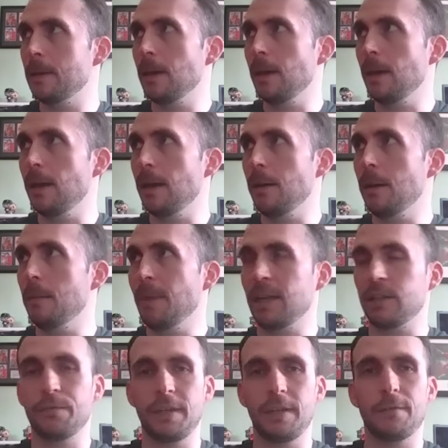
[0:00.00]

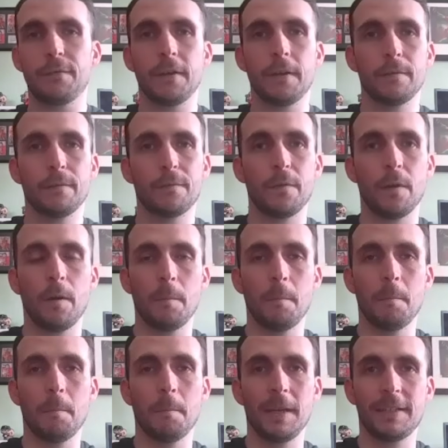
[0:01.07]
Mats FIFA
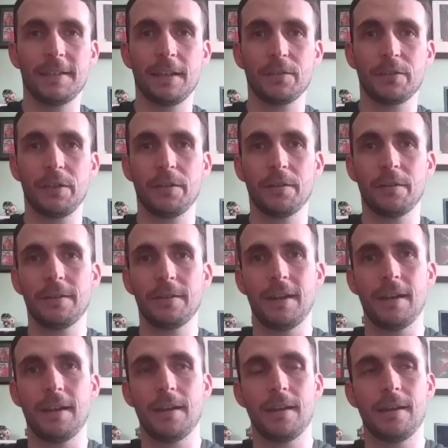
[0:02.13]
from
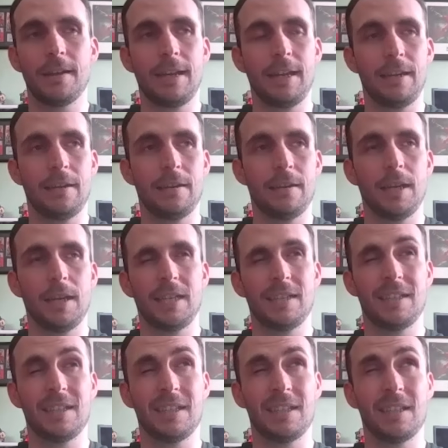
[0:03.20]
Excelsior in
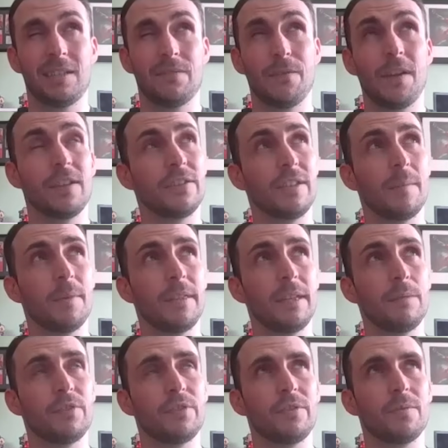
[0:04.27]
his first summer. I think
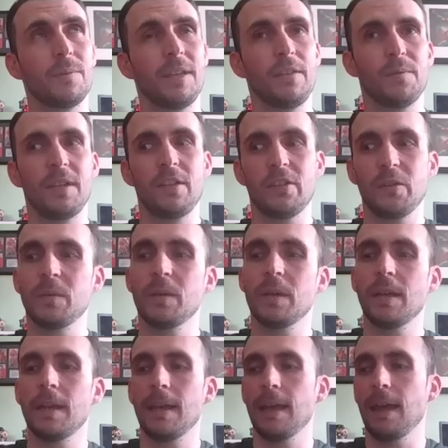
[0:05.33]
it was 2022.
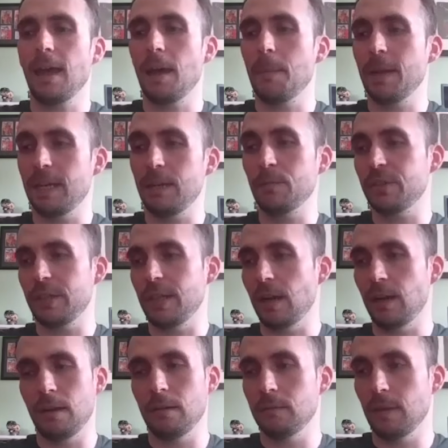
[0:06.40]
And he was
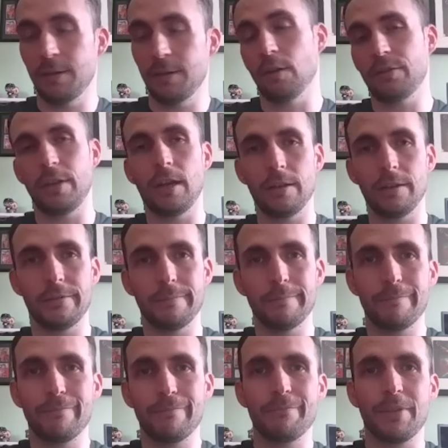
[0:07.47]
not as young as
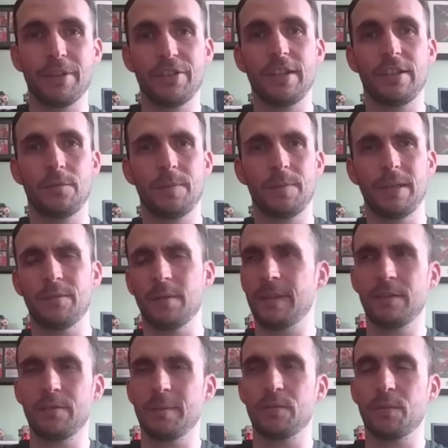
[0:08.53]
Bajcetic, but I
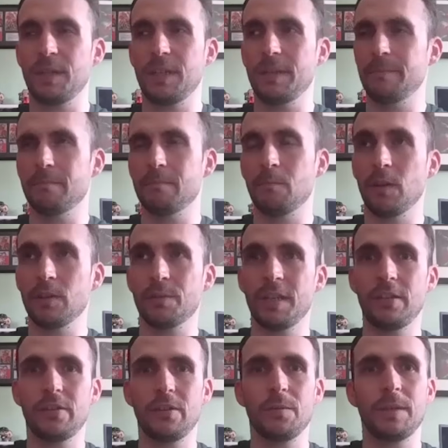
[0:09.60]
think he was about 21,
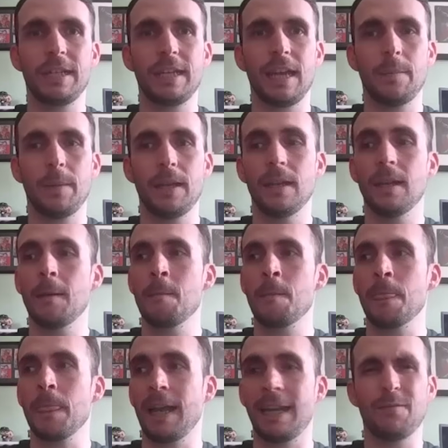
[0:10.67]
22 when he came in.
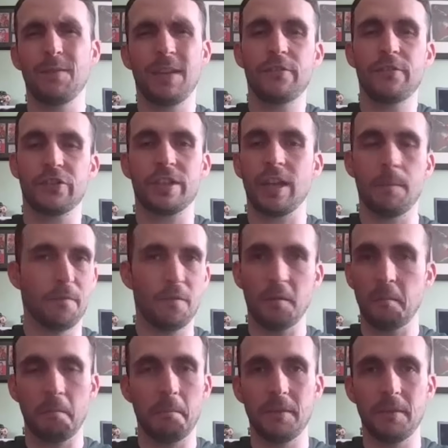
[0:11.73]
And he just come
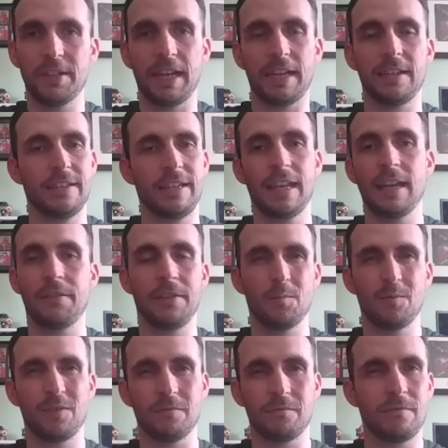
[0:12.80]
from the second tier, and he
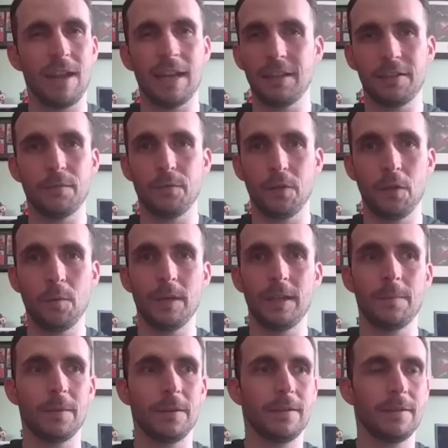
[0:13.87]
was a relative
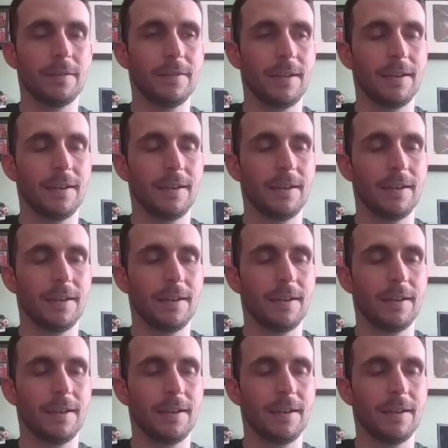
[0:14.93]
nobody, but